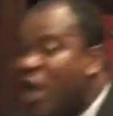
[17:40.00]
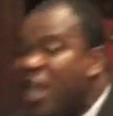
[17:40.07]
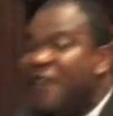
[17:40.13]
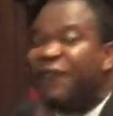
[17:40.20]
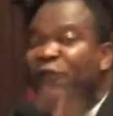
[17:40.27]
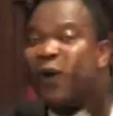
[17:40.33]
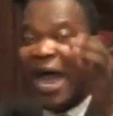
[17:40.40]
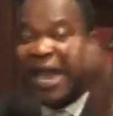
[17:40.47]
if
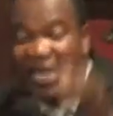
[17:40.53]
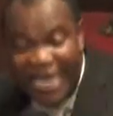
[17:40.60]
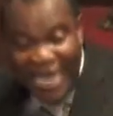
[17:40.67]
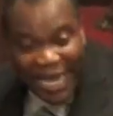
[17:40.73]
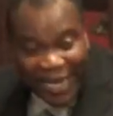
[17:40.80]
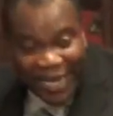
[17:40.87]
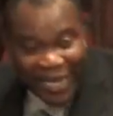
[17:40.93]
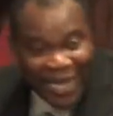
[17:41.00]
you are
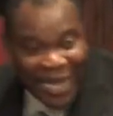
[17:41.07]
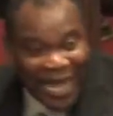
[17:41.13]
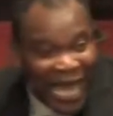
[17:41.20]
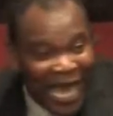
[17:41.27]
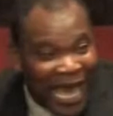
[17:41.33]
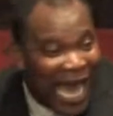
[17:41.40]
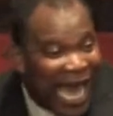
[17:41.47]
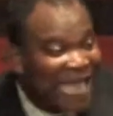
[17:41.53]
here
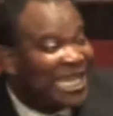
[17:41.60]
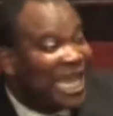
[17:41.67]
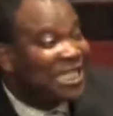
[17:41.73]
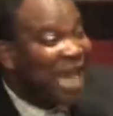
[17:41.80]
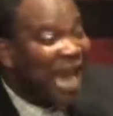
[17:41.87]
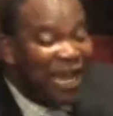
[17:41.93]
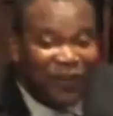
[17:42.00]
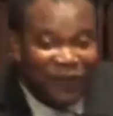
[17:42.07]
as a
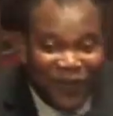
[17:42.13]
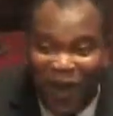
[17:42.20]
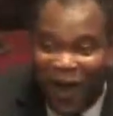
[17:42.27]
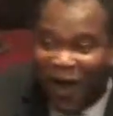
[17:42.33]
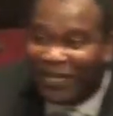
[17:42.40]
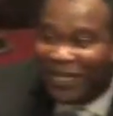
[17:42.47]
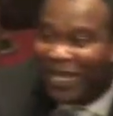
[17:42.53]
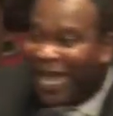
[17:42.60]
child of
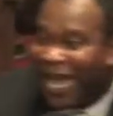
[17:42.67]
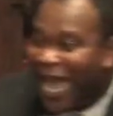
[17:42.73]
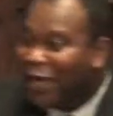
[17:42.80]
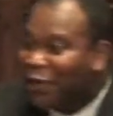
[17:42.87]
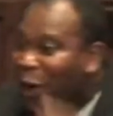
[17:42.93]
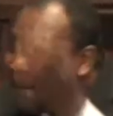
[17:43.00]
God and your